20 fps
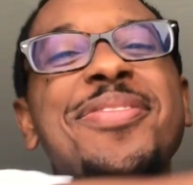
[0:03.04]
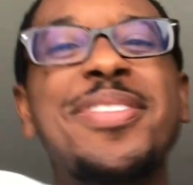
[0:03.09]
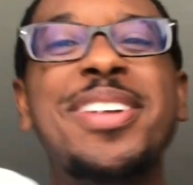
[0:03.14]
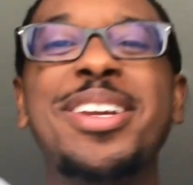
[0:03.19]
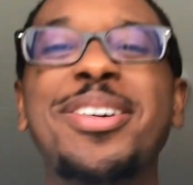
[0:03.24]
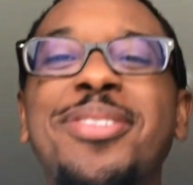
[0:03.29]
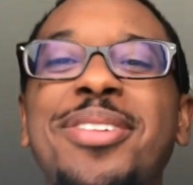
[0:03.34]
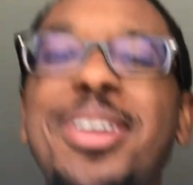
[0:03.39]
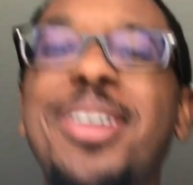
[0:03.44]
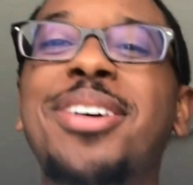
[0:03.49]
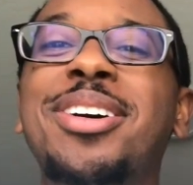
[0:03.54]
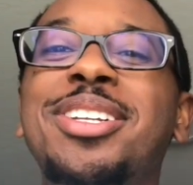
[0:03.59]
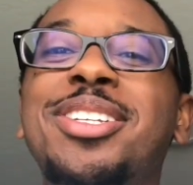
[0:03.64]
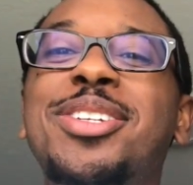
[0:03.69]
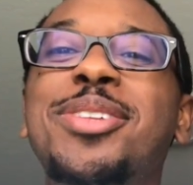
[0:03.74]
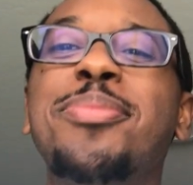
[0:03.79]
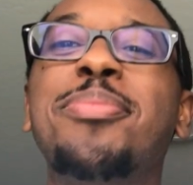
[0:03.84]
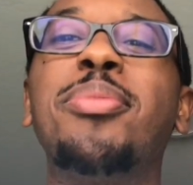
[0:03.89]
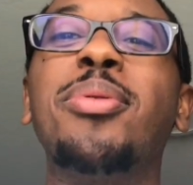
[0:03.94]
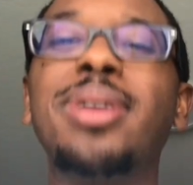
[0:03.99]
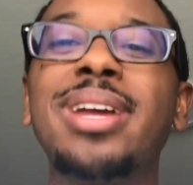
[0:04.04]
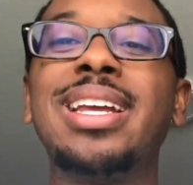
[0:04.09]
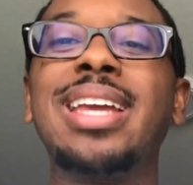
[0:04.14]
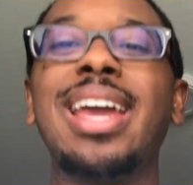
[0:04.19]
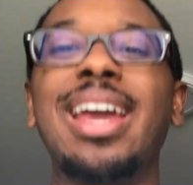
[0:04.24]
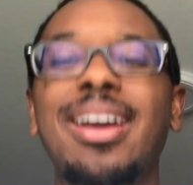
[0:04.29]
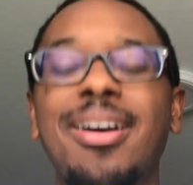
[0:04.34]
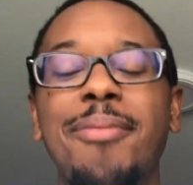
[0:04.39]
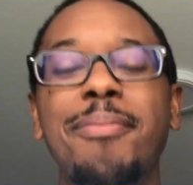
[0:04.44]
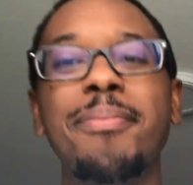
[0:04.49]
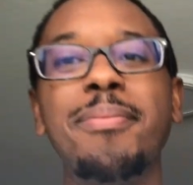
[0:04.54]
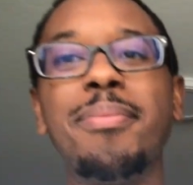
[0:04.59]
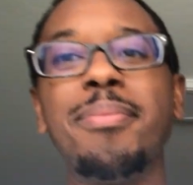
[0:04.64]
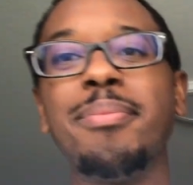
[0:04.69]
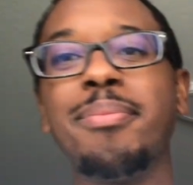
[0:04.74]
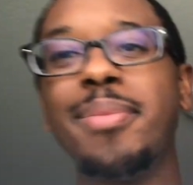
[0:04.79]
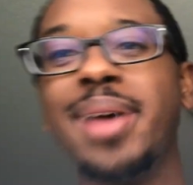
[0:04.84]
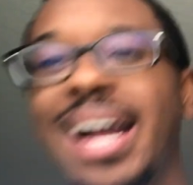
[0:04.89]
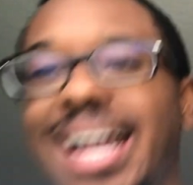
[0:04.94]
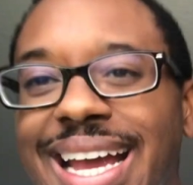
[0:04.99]
video, y'all. It's your boy Cam
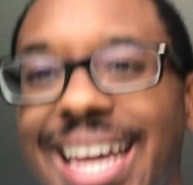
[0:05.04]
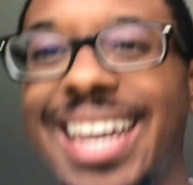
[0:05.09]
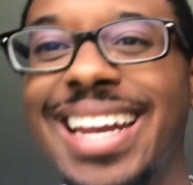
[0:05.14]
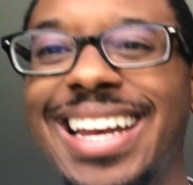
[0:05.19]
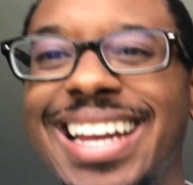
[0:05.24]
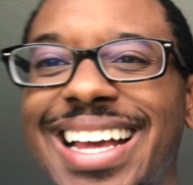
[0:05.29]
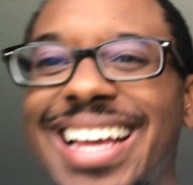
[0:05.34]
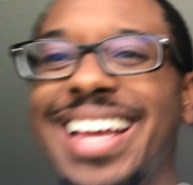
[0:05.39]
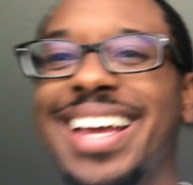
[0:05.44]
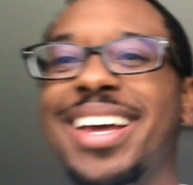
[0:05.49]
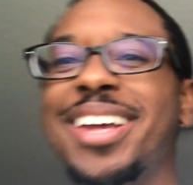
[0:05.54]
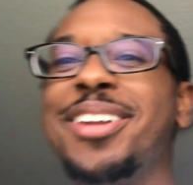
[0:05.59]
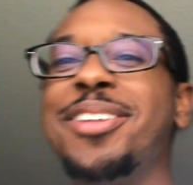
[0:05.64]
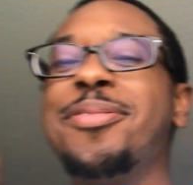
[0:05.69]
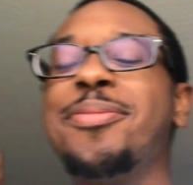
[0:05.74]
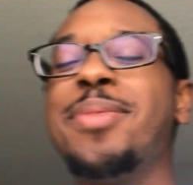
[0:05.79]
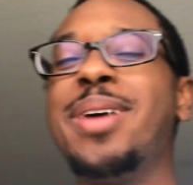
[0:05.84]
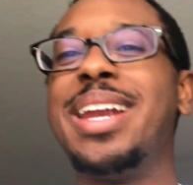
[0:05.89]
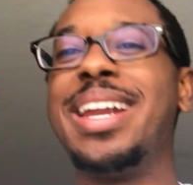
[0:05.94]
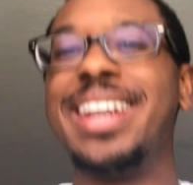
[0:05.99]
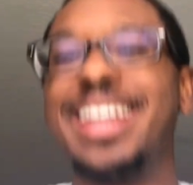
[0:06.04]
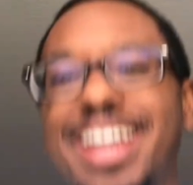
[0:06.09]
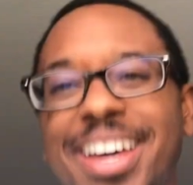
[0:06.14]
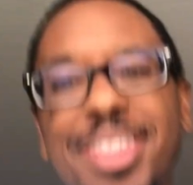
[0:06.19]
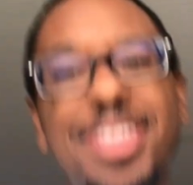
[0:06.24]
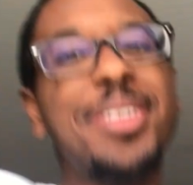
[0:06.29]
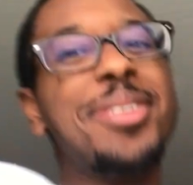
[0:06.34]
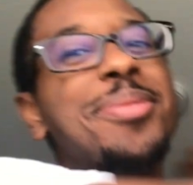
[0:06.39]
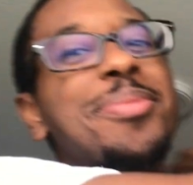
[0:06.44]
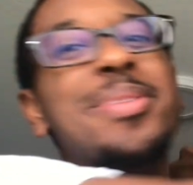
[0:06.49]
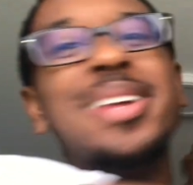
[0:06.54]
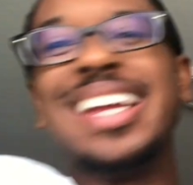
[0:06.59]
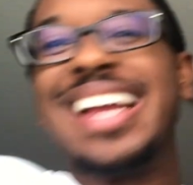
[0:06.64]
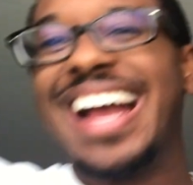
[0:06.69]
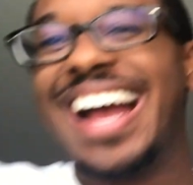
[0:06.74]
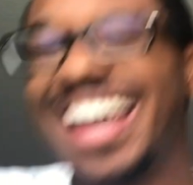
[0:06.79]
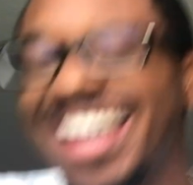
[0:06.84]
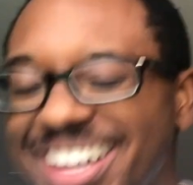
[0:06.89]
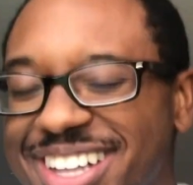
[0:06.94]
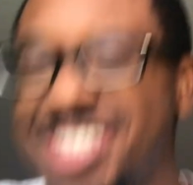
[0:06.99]
back at it again with another
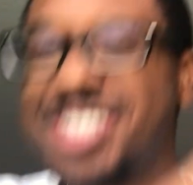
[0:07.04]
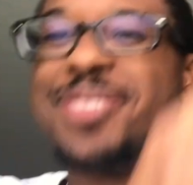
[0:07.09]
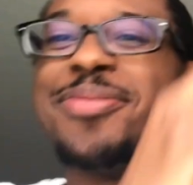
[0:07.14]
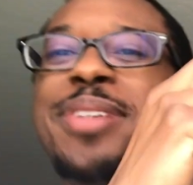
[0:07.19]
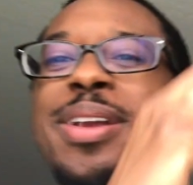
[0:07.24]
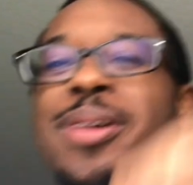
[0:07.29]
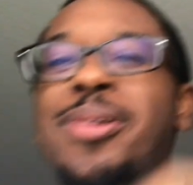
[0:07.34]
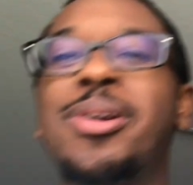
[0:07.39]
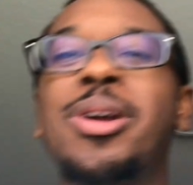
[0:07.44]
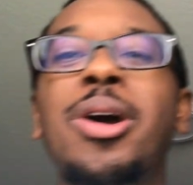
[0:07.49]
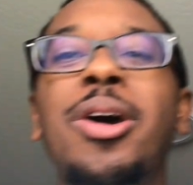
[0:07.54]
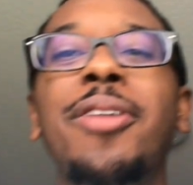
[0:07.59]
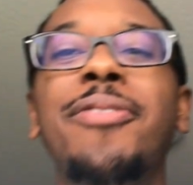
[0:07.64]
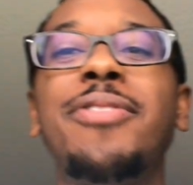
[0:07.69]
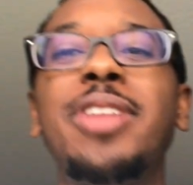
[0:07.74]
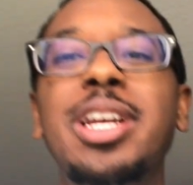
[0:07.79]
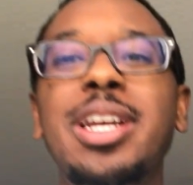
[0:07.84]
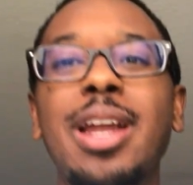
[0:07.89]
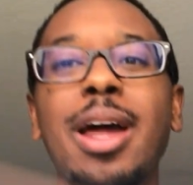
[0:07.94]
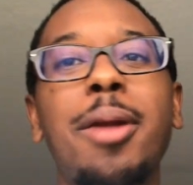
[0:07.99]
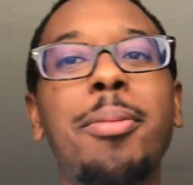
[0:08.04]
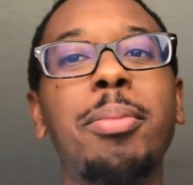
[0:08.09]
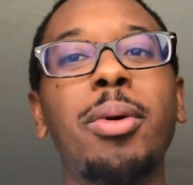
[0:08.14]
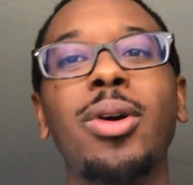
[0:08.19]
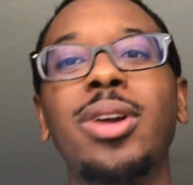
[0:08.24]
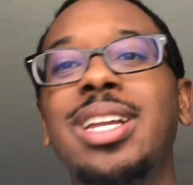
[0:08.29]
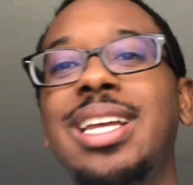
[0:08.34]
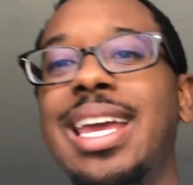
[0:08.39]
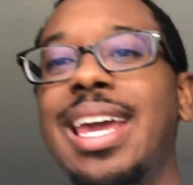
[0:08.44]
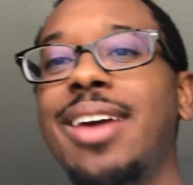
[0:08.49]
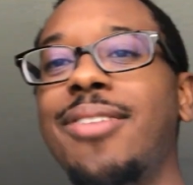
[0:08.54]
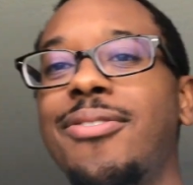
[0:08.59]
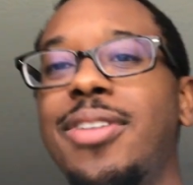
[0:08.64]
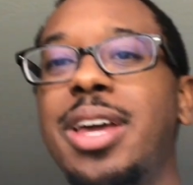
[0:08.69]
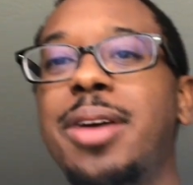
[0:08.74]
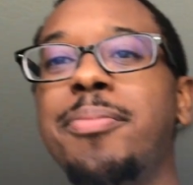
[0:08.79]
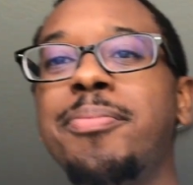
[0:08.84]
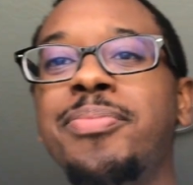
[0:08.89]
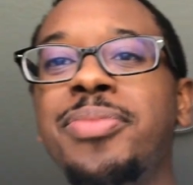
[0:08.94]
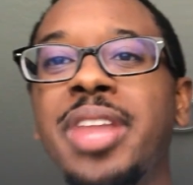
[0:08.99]
reaction video, y'all. If you're not a part of the Cam
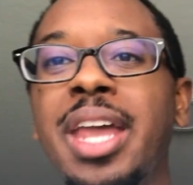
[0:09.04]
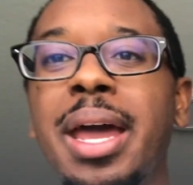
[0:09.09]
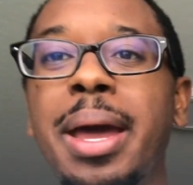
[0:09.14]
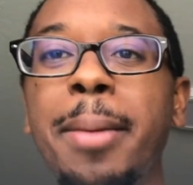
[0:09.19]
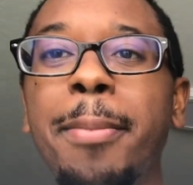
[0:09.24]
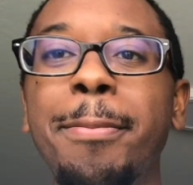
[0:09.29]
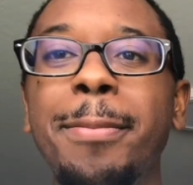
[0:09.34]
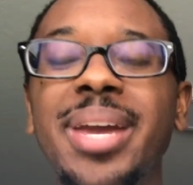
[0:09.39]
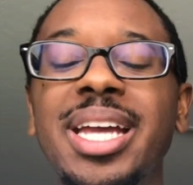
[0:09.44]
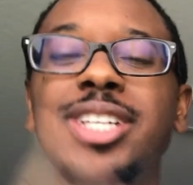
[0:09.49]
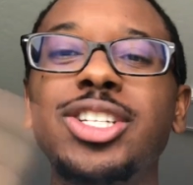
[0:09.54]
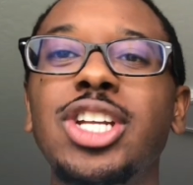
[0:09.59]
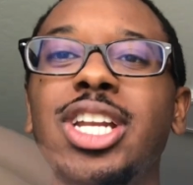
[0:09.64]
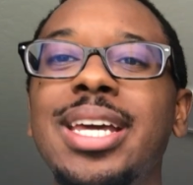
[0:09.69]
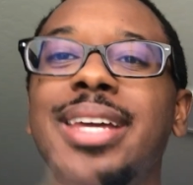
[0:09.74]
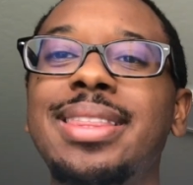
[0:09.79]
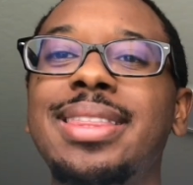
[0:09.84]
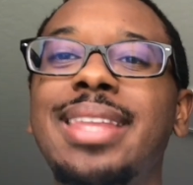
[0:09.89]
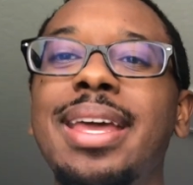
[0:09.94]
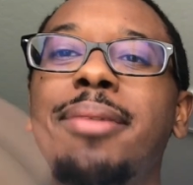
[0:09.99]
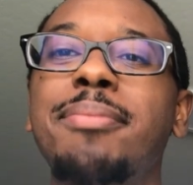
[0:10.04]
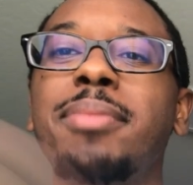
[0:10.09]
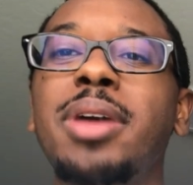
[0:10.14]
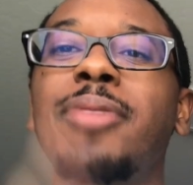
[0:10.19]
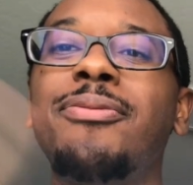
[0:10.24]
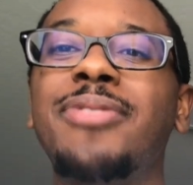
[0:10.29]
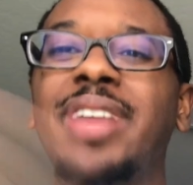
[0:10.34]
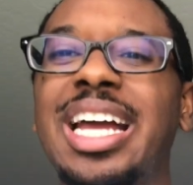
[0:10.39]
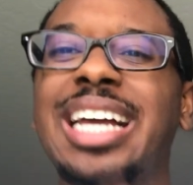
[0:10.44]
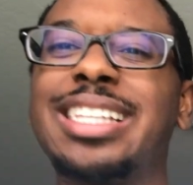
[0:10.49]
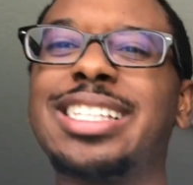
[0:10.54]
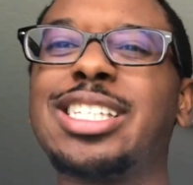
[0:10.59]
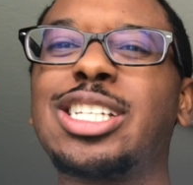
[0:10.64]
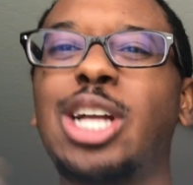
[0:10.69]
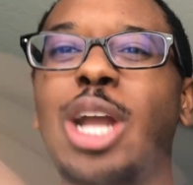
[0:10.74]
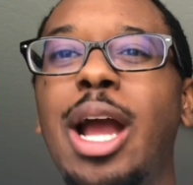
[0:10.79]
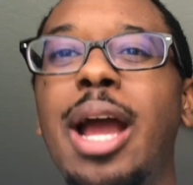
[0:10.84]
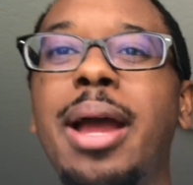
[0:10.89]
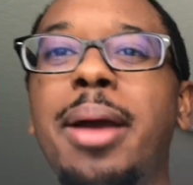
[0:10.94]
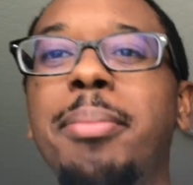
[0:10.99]
fam, make sure to hit that
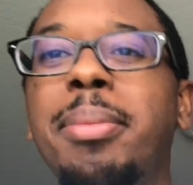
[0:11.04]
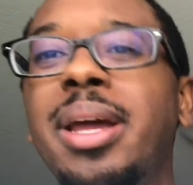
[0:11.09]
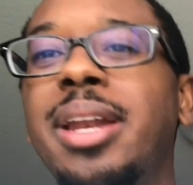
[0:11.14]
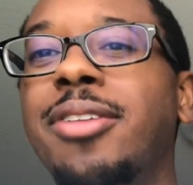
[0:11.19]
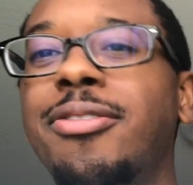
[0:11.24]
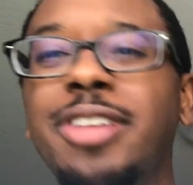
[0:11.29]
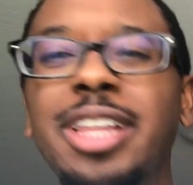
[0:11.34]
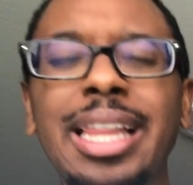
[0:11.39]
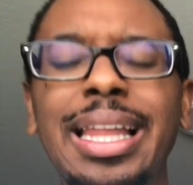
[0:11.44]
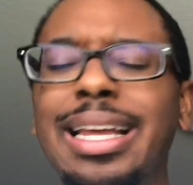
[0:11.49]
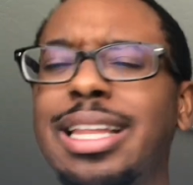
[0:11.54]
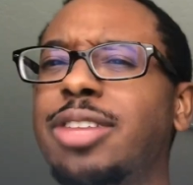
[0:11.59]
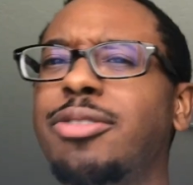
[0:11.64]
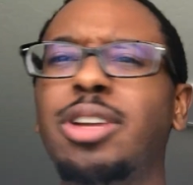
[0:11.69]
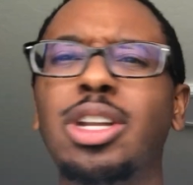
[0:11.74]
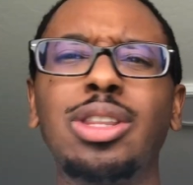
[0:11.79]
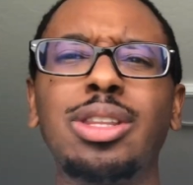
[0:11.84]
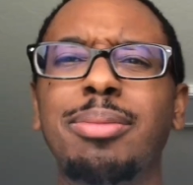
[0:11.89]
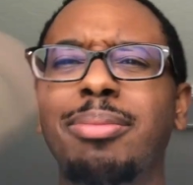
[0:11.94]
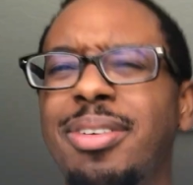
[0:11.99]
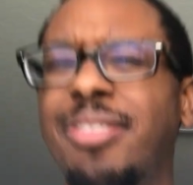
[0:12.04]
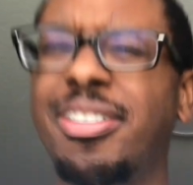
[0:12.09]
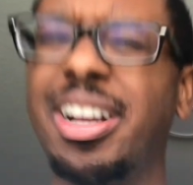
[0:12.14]
subscribe, and if you'd like to video, hit the